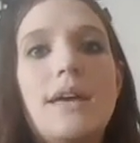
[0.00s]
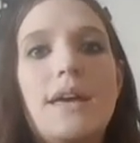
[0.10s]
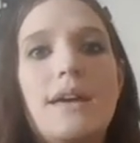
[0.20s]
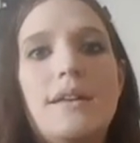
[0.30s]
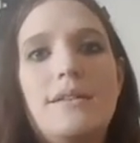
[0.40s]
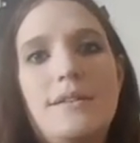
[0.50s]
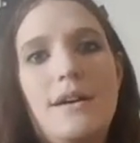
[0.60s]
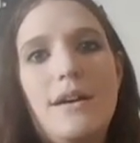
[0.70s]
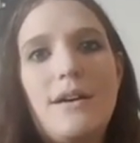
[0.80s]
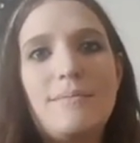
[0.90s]
and
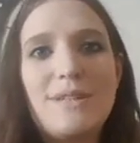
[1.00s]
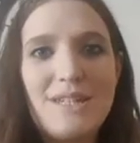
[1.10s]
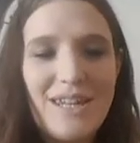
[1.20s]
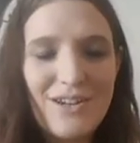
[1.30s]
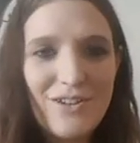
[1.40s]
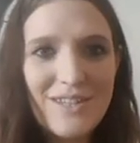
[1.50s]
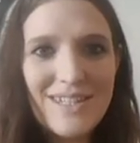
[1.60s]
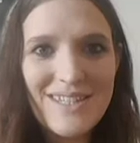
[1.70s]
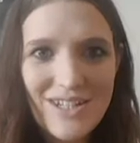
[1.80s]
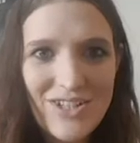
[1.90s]
to get all the
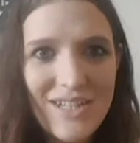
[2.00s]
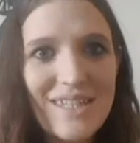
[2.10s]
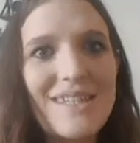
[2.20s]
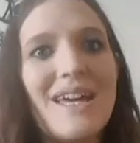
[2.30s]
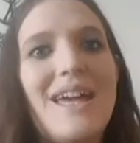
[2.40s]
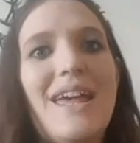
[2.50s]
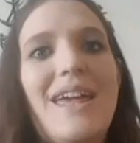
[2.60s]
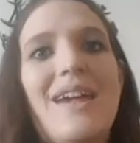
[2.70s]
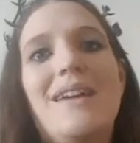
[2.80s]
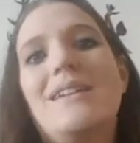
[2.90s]
stitches
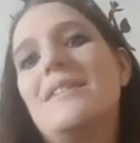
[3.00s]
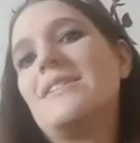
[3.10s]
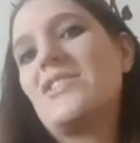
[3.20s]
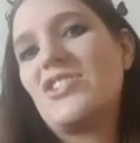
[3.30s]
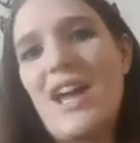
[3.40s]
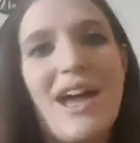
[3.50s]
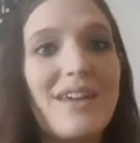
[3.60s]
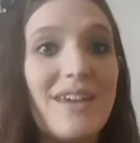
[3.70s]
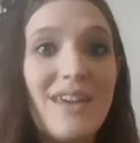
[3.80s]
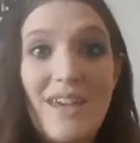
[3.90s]
done, and then to
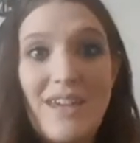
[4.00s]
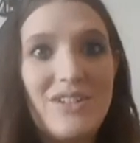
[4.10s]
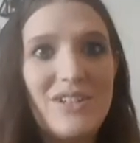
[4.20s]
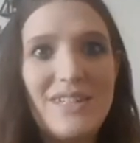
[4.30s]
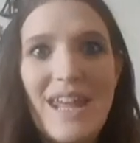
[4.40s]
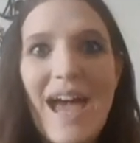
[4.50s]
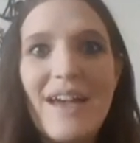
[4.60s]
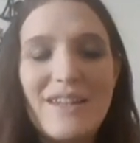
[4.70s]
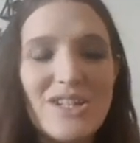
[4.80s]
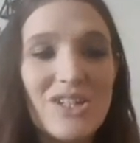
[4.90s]
check.
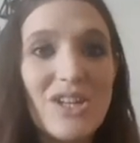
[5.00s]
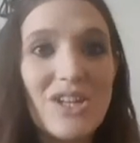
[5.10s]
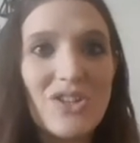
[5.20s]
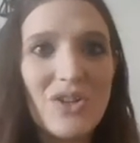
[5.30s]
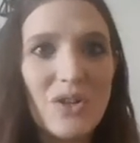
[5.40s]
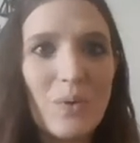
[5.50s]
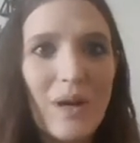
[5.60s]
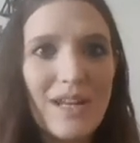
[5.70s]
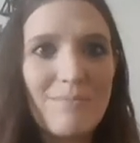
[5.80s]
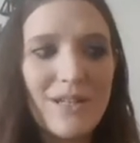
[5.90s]
It took
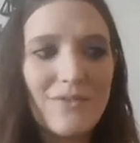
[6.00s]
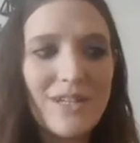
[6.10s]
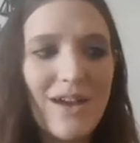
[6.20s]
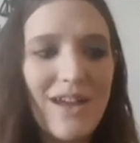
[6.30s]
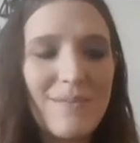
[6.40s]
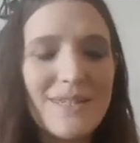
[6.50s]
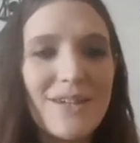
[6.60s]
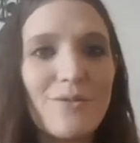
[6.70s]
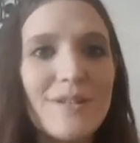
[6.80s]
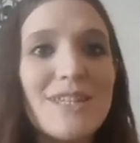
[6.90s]
quite a bit of time.
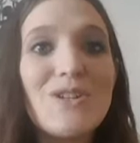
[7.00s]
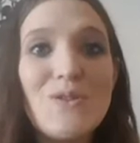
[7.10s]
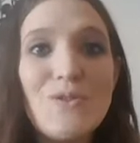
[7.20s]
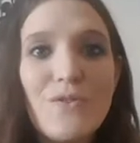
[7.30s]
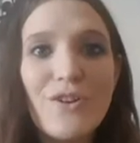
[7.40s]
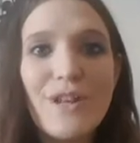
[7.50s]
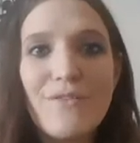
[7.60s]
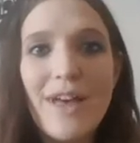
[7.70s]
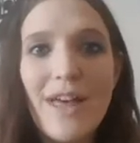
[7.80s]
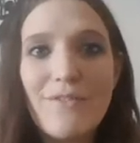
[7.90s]
So it was
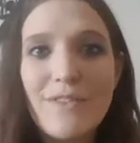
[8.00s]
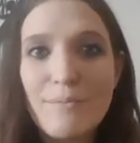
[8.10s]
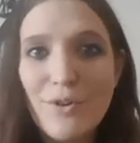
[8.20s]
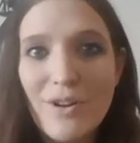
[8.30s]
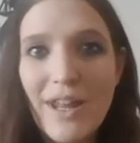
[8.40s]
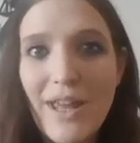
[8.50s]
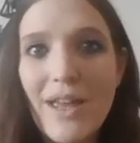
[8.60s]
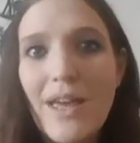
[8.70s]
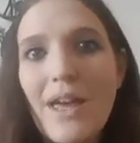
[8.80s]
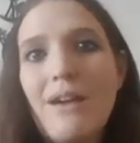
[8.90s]
2:45 in the morning
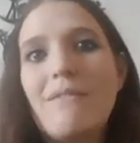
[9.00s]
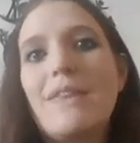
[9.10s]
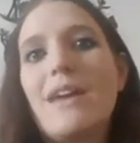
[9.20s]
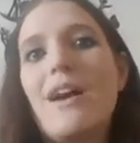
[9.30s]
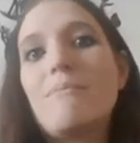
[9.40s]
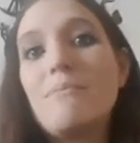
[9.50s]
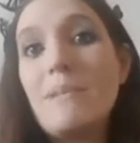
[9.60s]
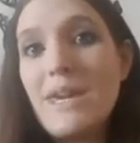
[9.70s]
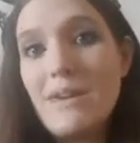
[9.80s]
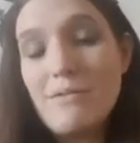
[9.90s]
when they got
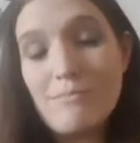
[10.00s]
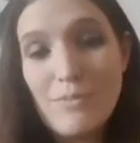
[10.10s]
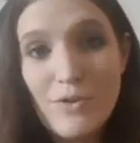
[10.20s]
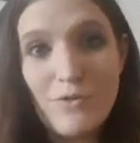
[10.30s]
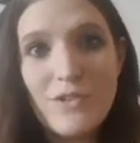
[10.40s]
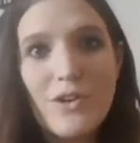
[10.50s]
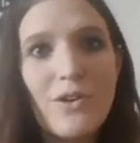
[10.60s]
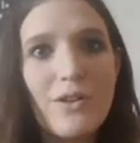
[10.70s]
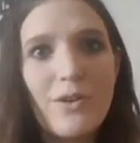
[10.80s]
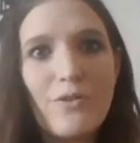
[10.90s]
me moved
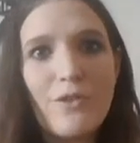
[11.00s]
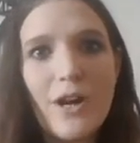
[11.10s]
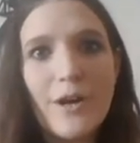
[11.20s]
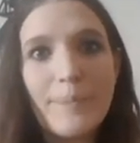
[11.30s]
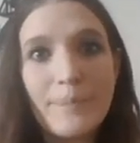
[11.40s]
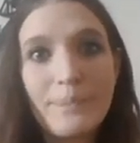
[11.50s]
all over